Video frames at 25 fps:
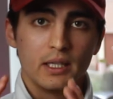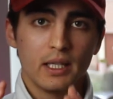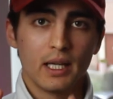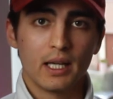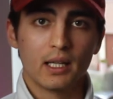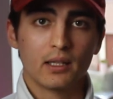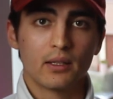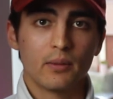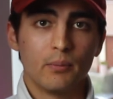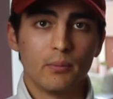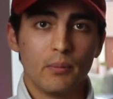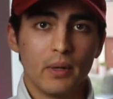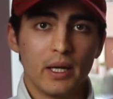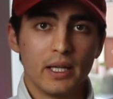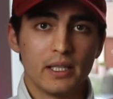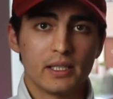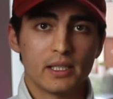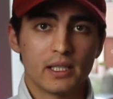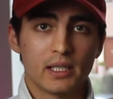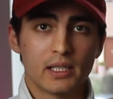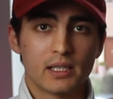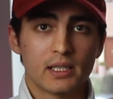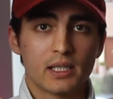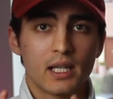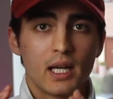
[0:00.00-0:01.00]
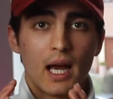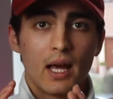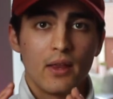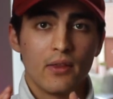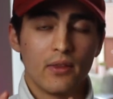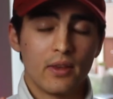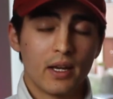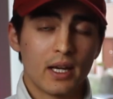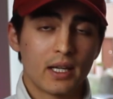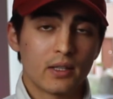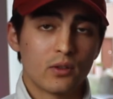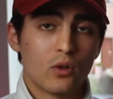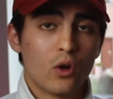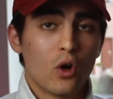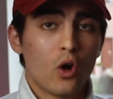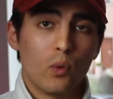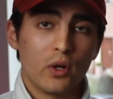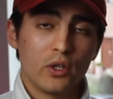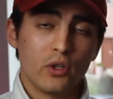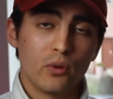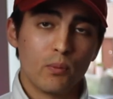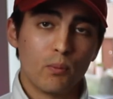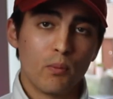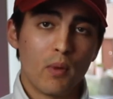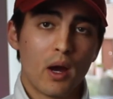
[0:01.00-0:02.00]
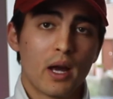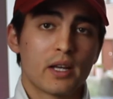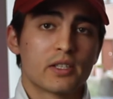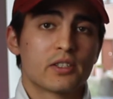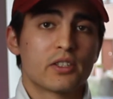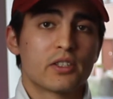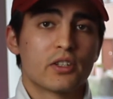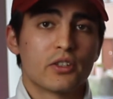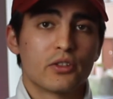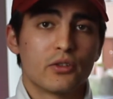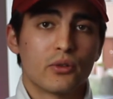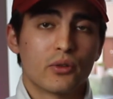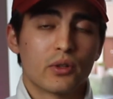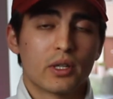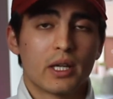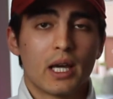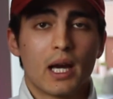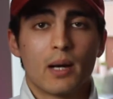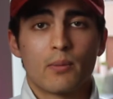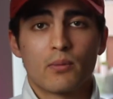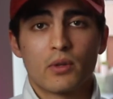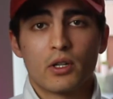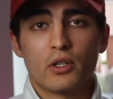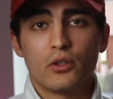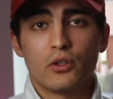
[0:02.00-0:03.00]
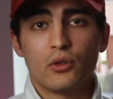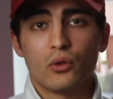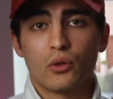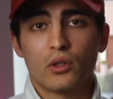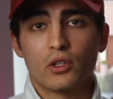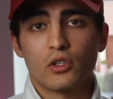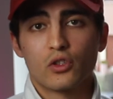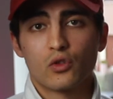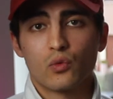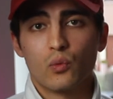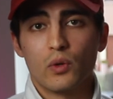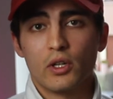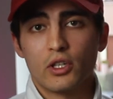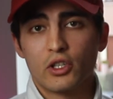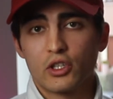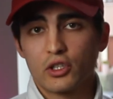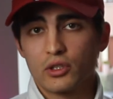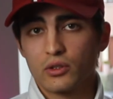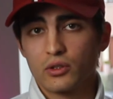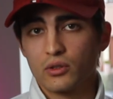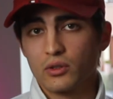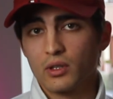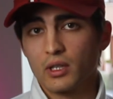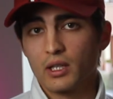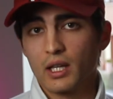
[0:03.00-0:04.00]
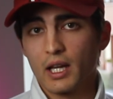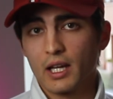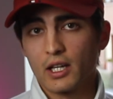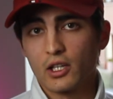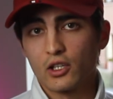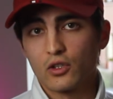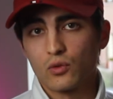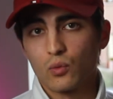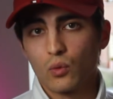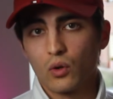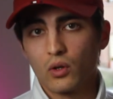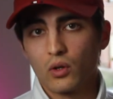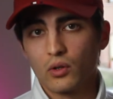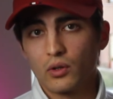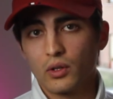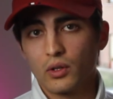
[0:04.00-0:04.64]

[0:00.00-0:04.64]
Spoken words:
Nail the basics, and then when you mastered your camera, you can switch to the next one.